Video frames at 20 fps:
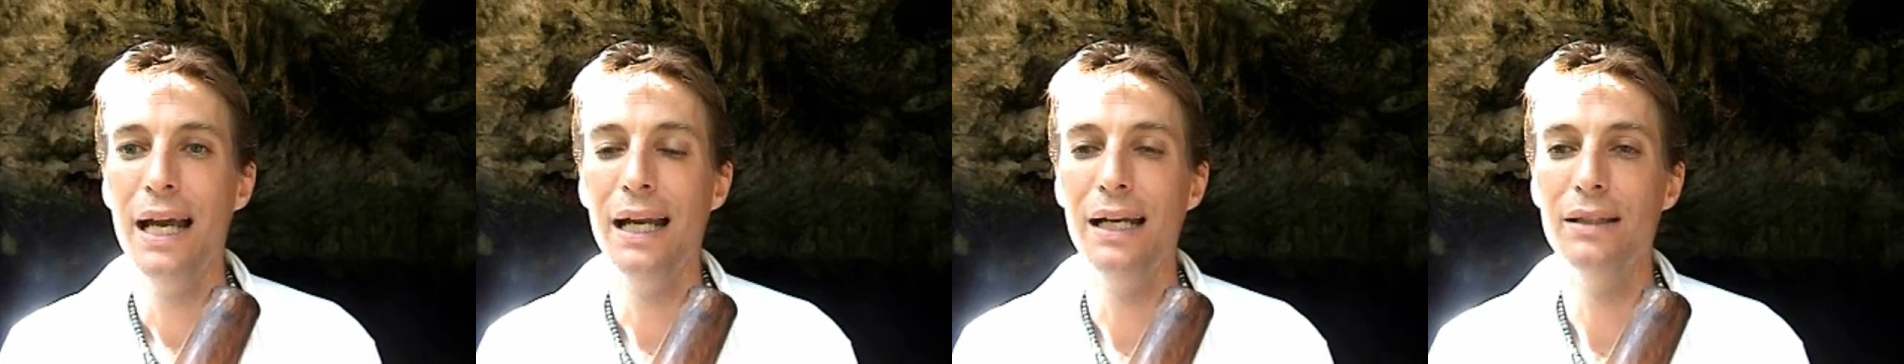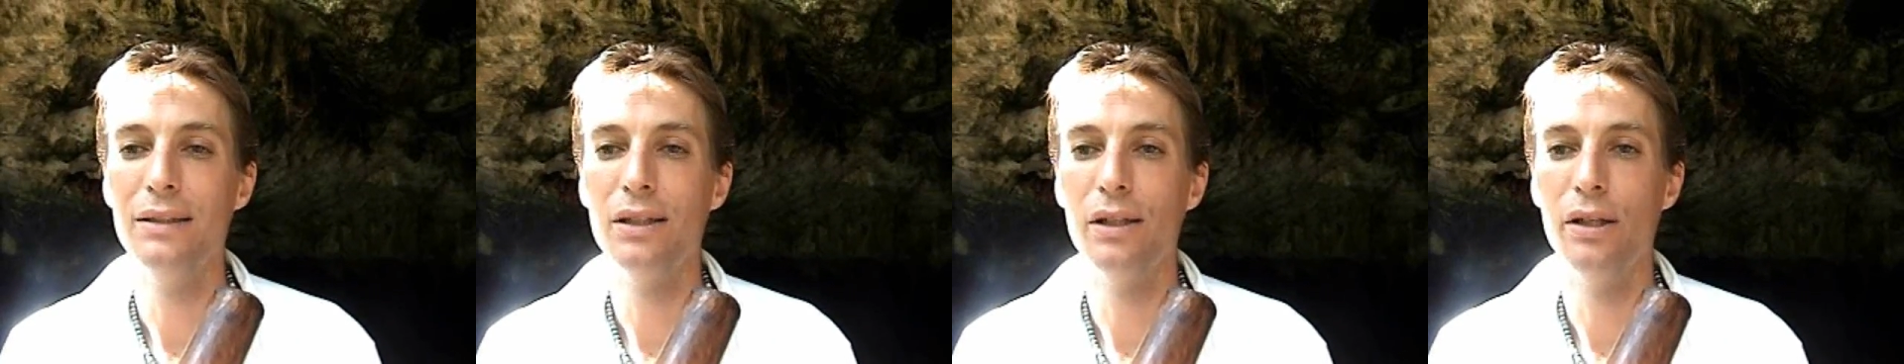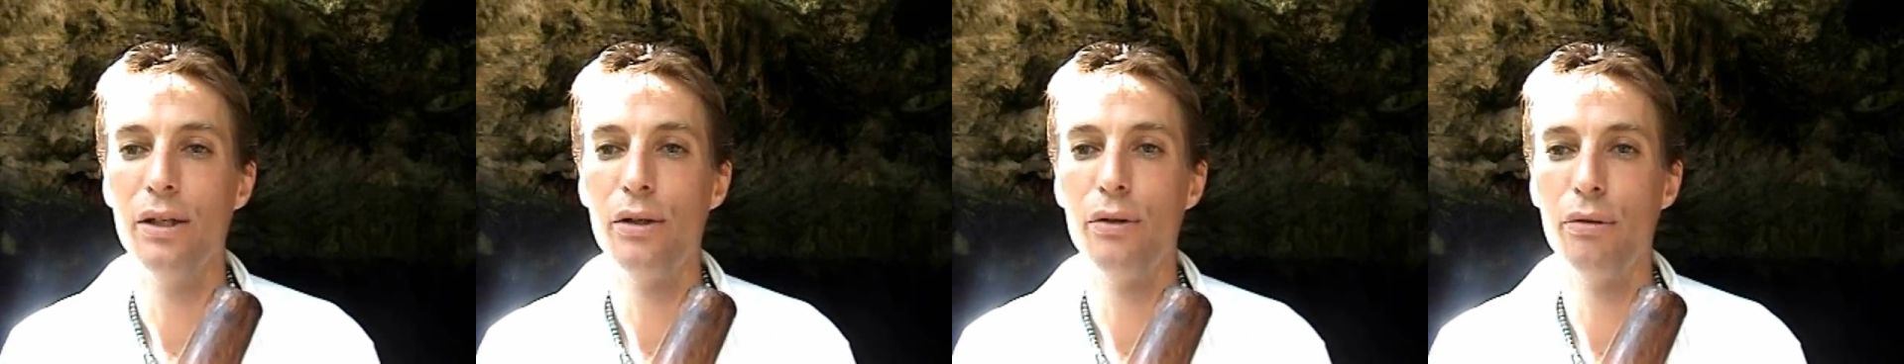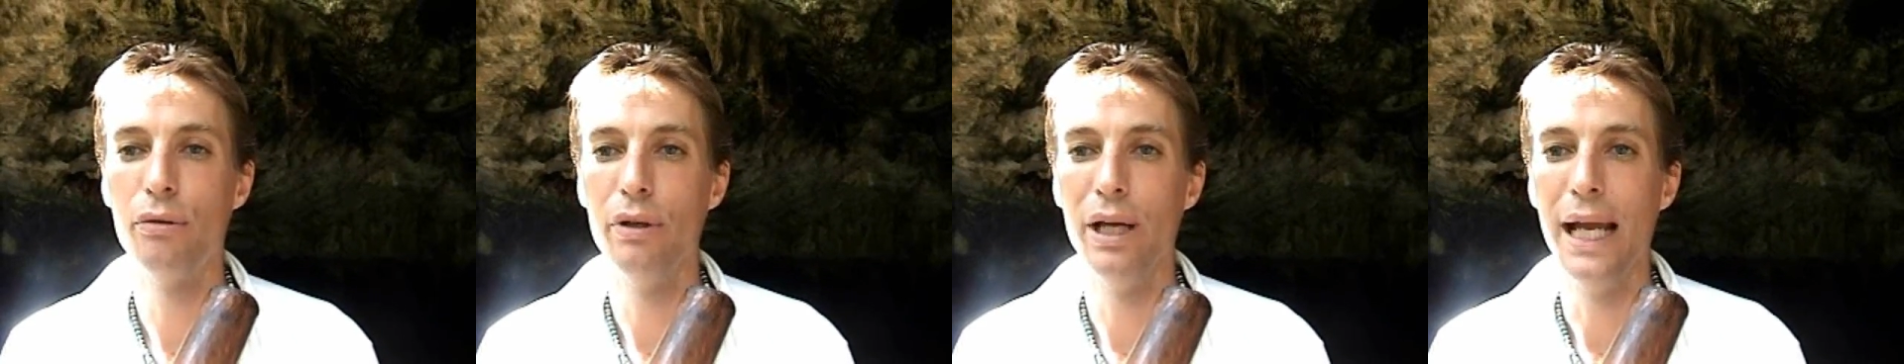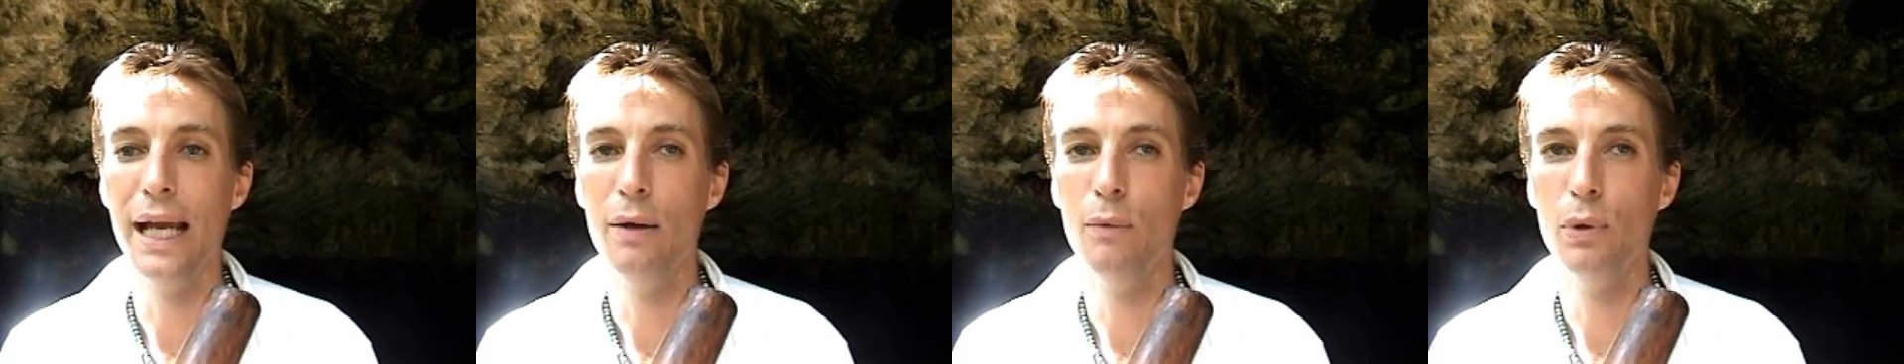and it's going to
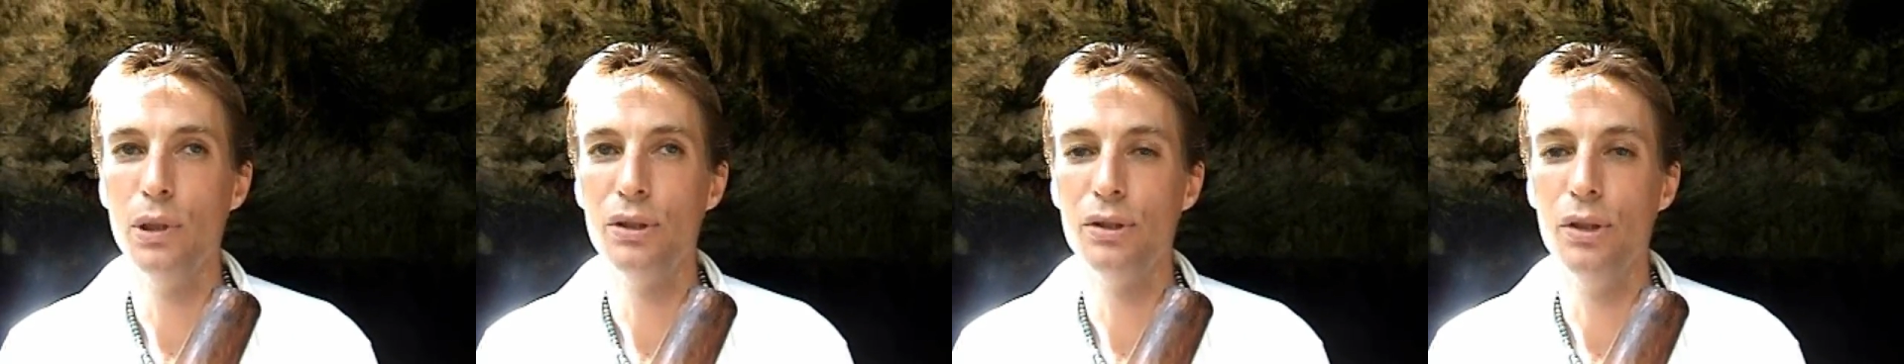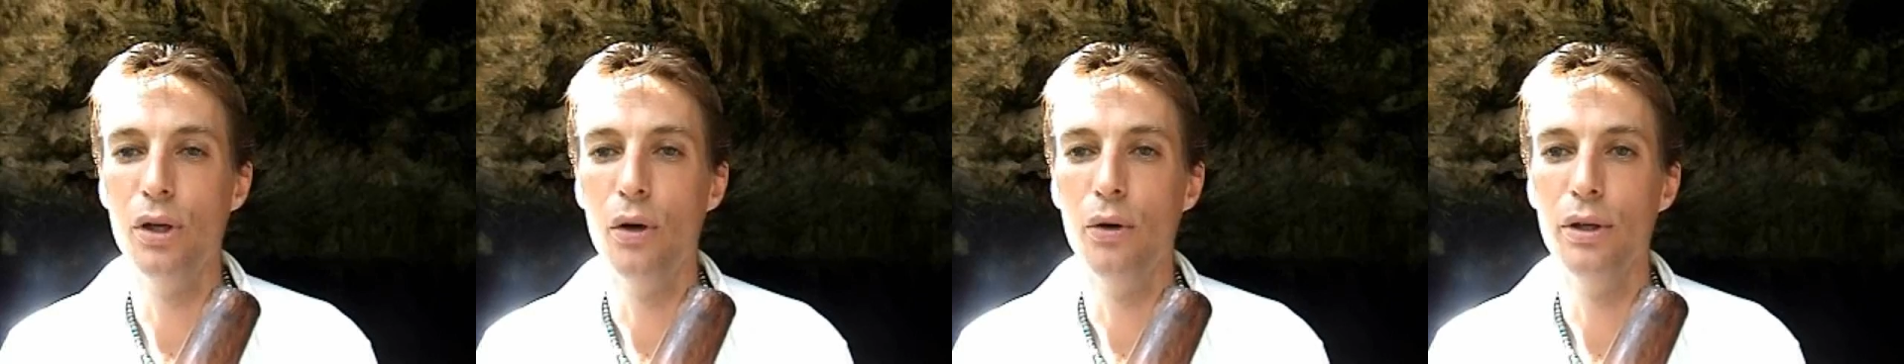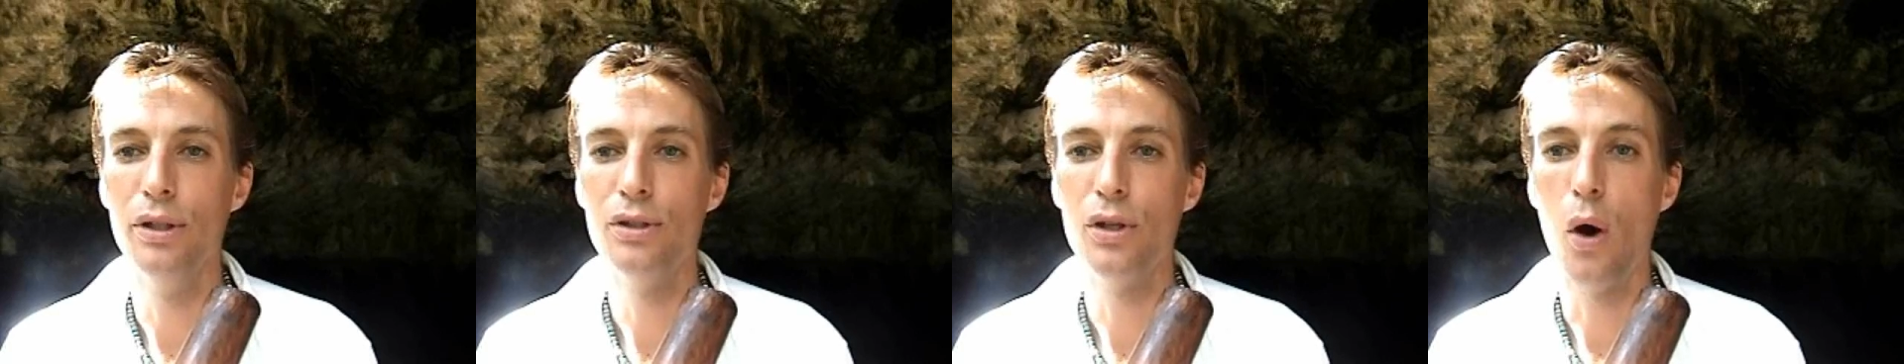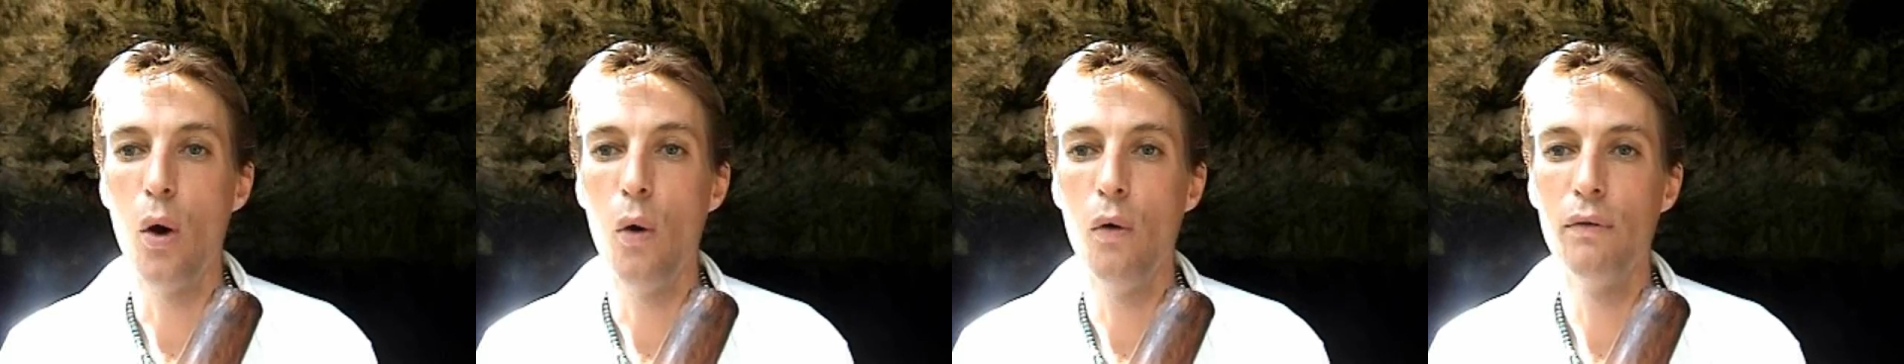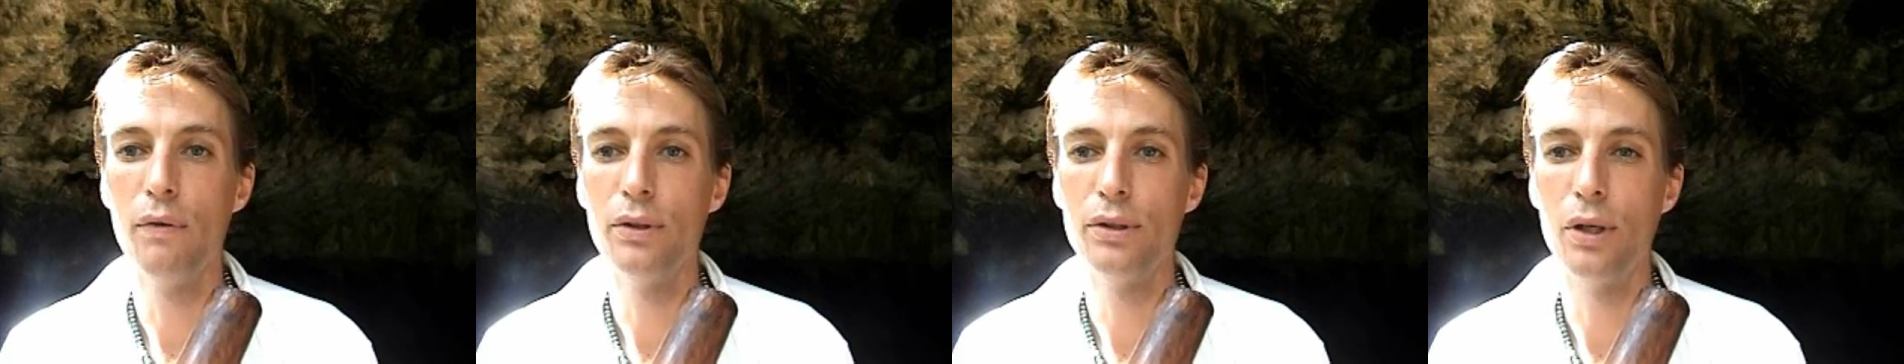create what's known as
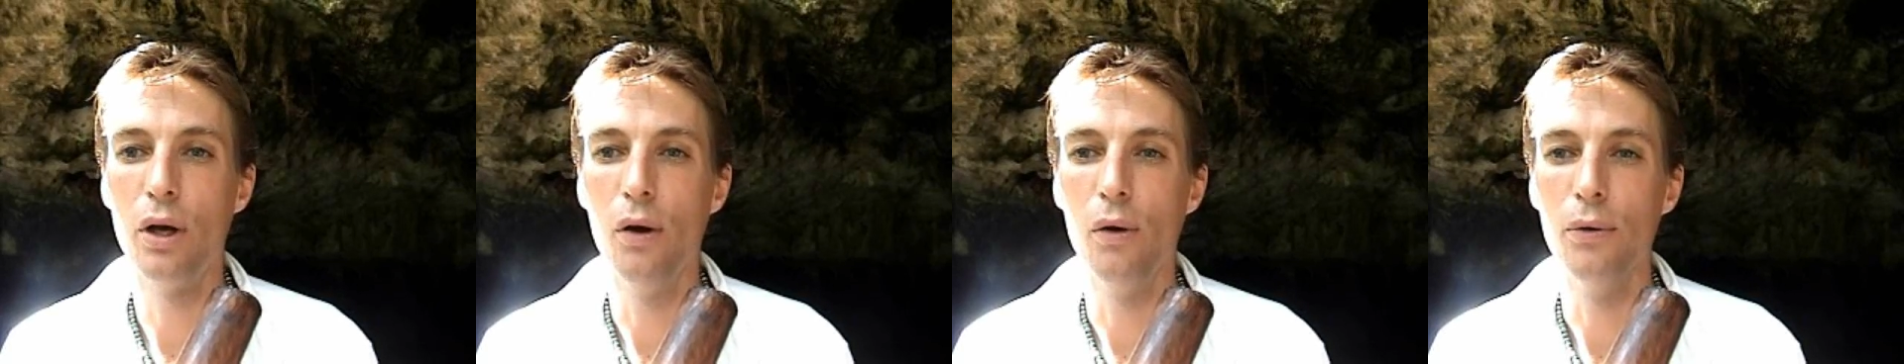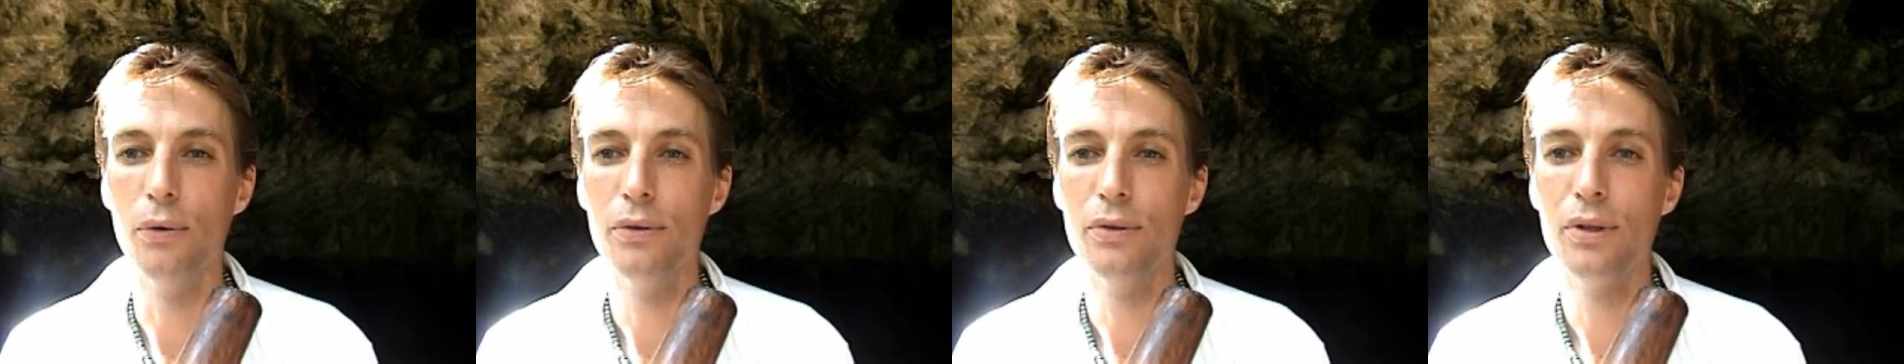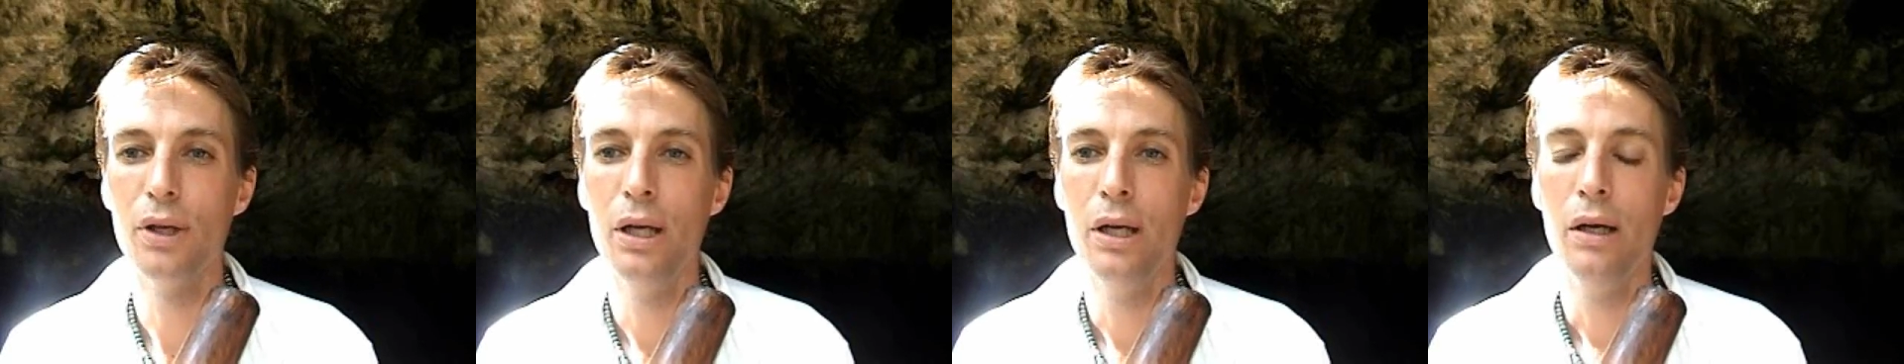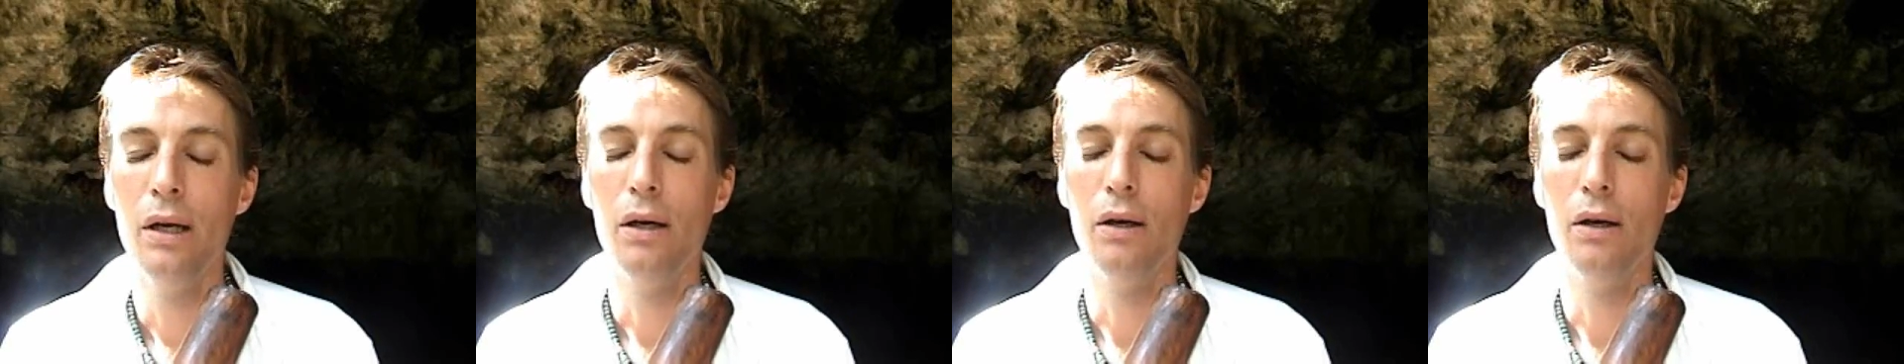overtones.